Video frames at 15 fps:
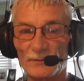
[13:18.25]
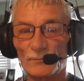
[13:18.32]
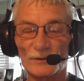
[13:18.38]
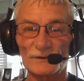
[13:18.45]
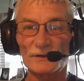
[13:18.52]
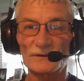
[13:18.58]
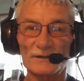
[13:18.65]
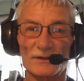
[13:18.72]
whereas
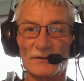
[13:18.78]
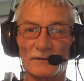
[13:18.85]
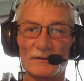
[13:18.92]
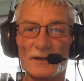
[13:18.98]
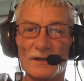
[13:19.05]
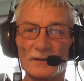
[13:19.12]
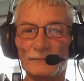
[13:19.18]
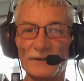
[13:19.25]
this other
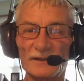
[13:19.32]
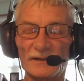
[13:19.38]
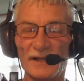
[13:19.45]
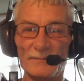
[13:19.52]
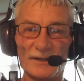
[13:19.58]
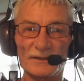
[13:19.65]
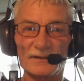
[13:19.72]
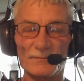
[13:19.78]

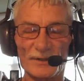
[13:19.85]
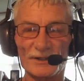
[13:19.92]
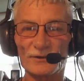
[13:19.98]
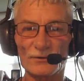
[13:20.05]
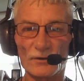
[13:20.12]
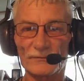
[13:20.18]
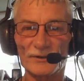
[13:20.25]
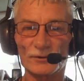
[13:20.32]
reclaiming dominion
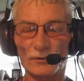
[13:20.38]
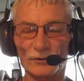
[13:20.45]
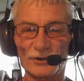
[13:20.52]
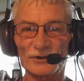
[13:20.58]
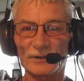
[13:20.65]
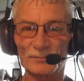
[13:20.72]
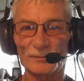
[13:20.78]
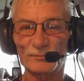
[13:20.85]
over your
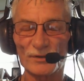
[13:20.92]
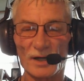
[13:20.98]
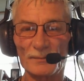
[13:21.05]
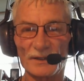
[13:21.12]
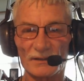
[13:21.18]
ownership of property,